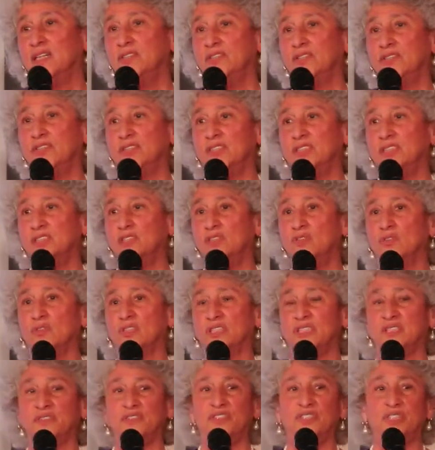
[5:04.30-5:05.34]
nutrition
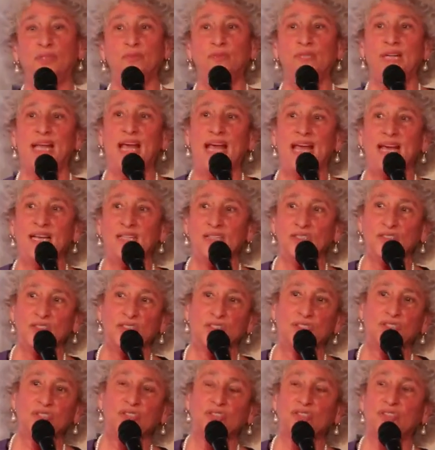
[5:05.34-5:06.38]
course if she would ask
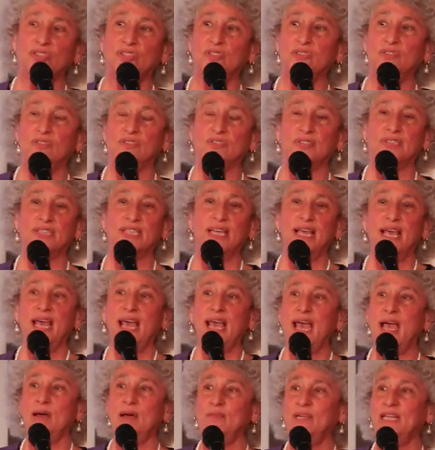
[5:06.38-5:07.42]
her students
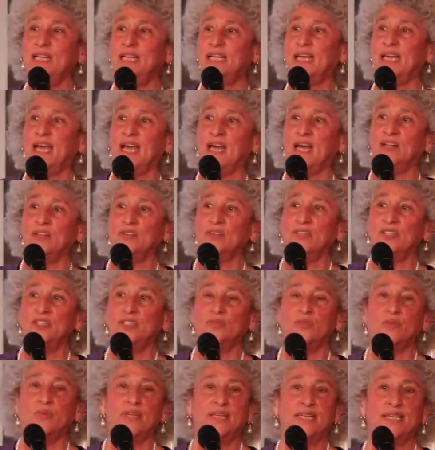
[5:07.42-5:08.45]
how many
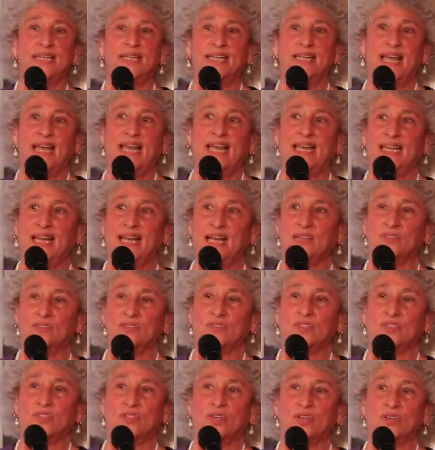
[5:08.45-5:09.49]
calories were in an
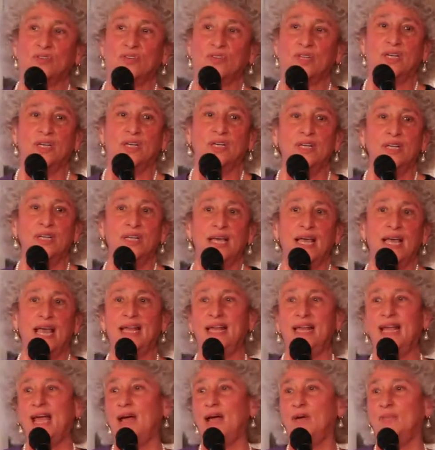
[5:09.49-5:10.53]
8-ounce soda
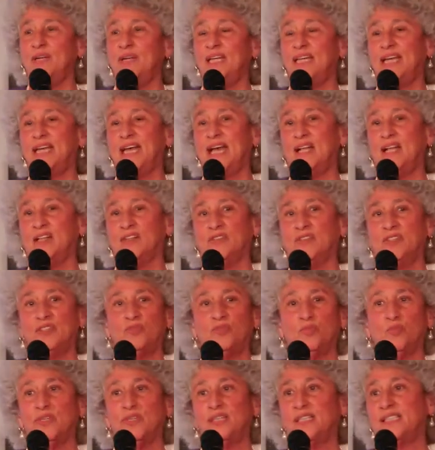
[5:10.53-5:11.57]
and how many
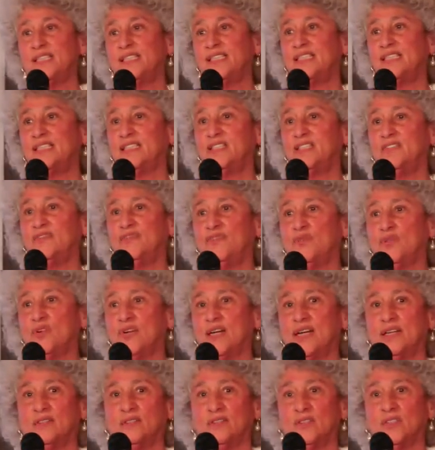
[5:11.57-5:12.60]
calories were in a
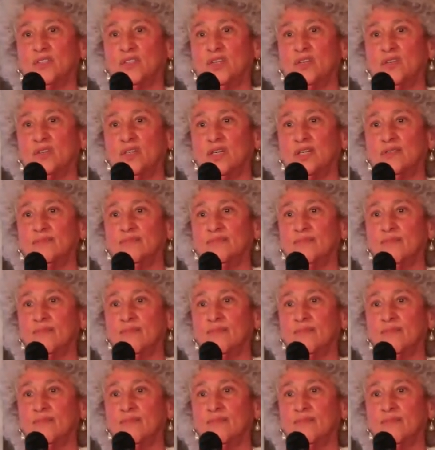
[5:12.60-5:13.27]
64-ounce soda.